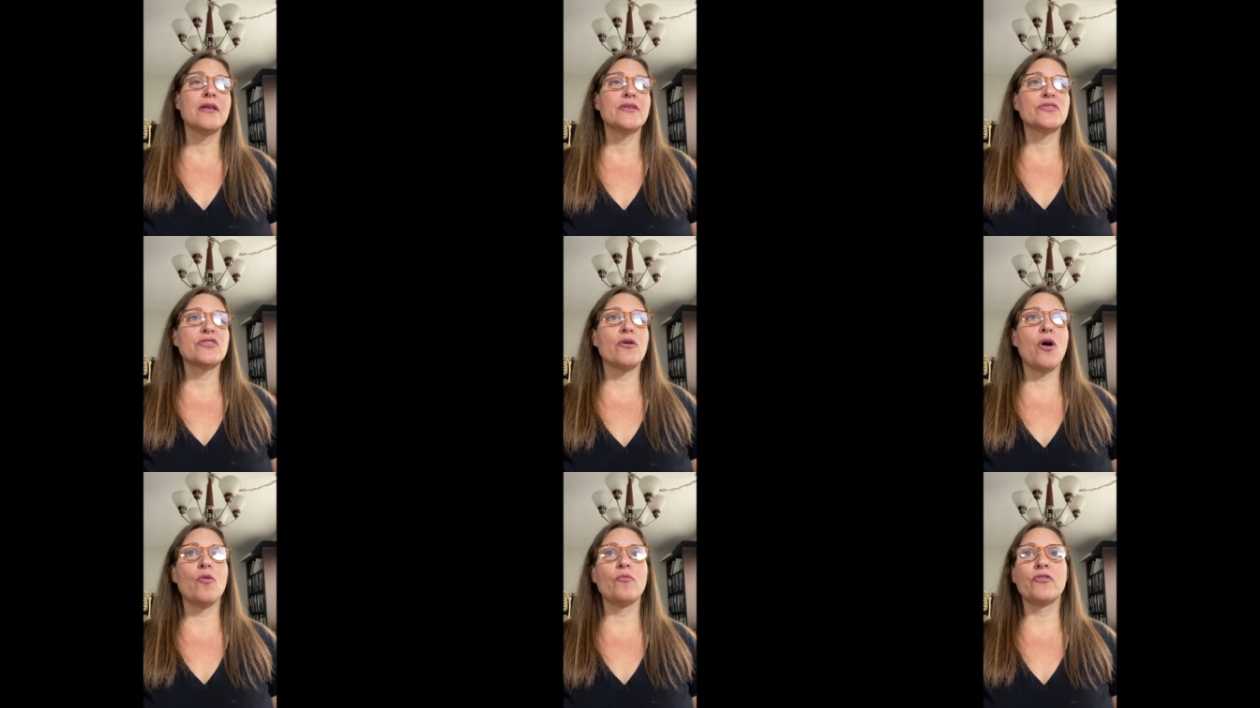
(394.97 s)
so
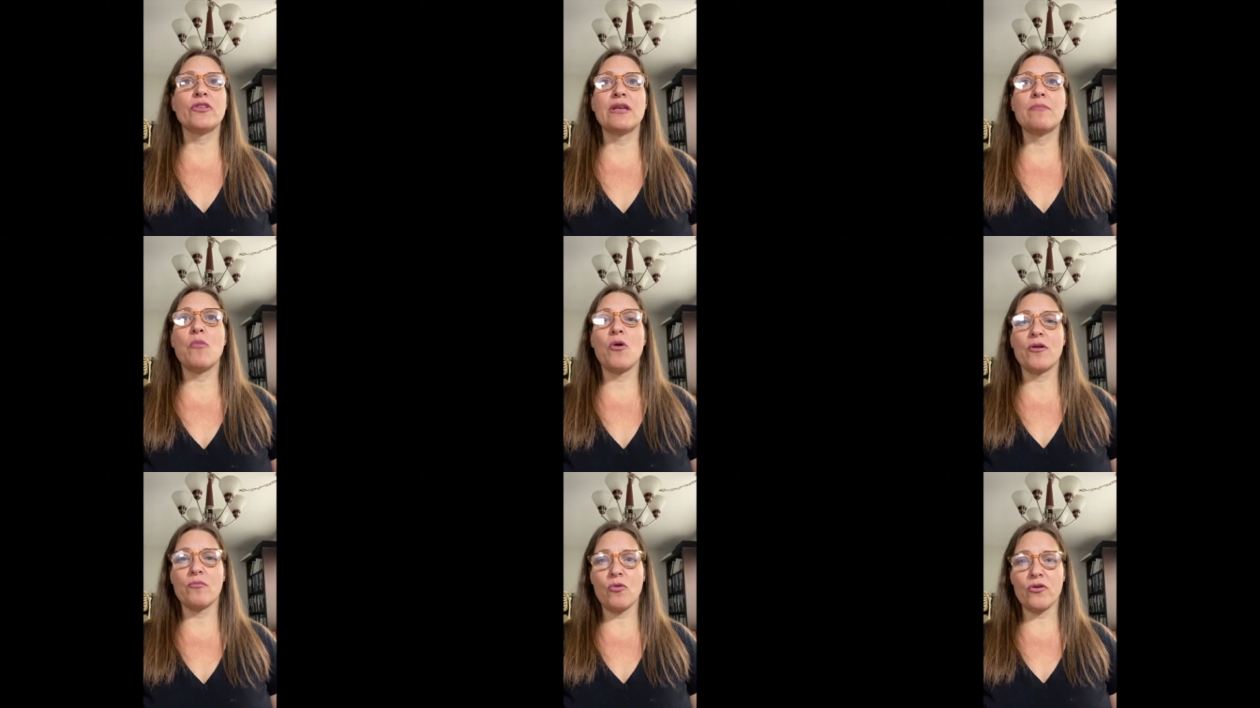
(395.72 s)
hopefully more
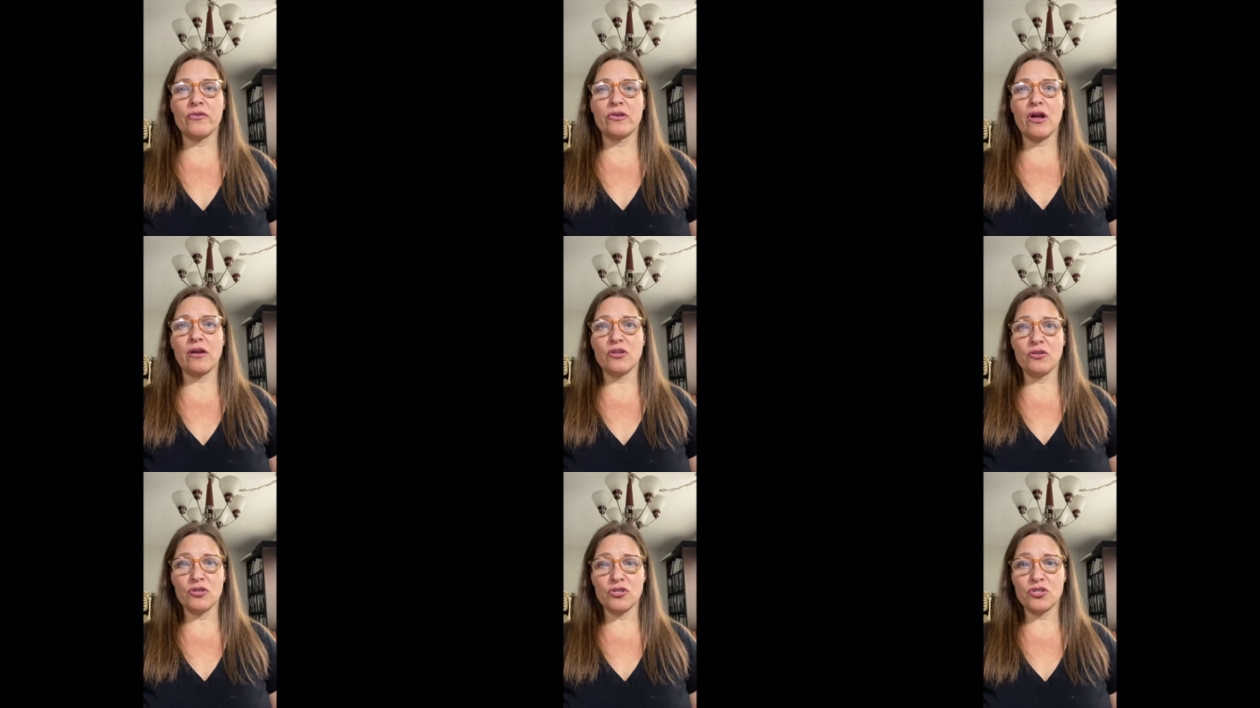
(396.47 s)
and more the
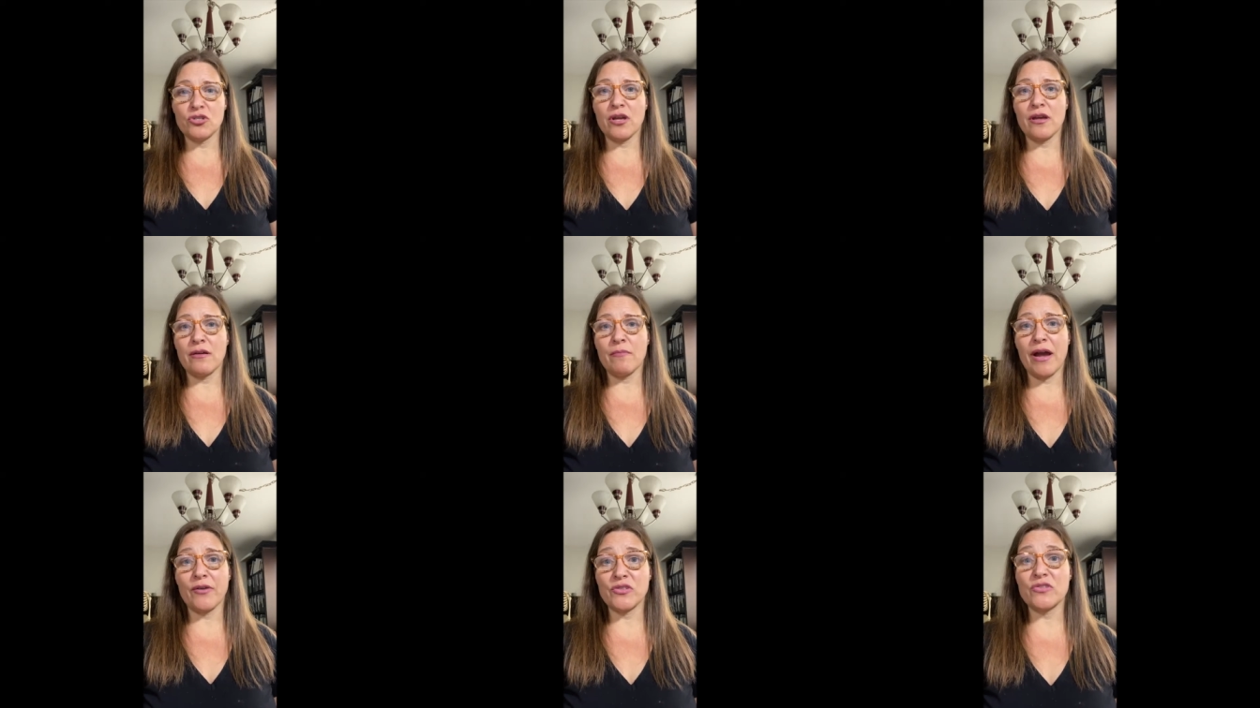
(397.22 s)
non-union um,
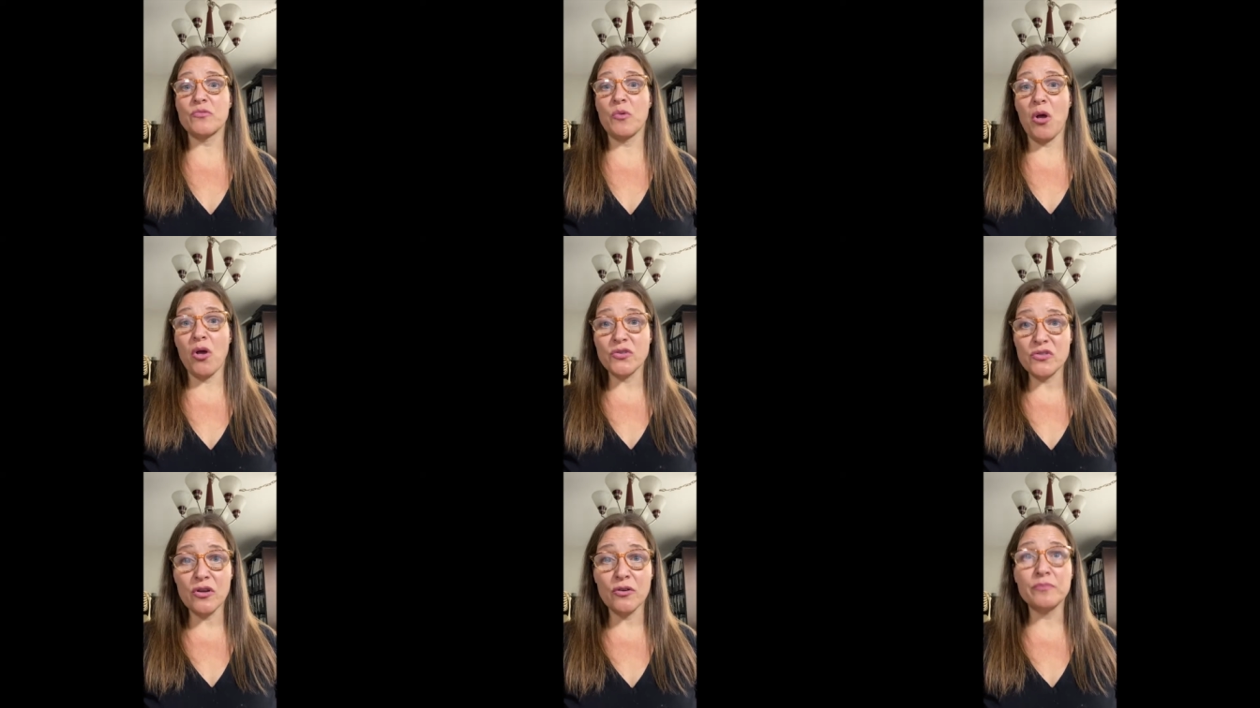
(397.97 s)
houses will
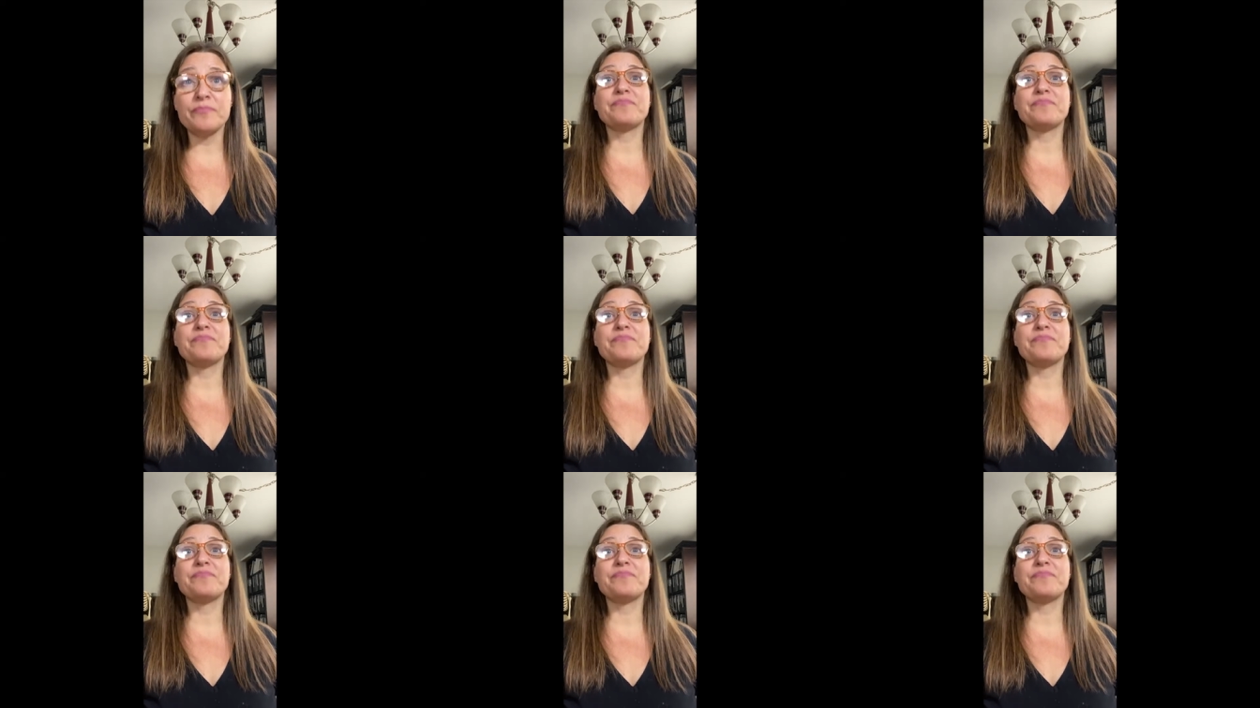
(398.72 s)
also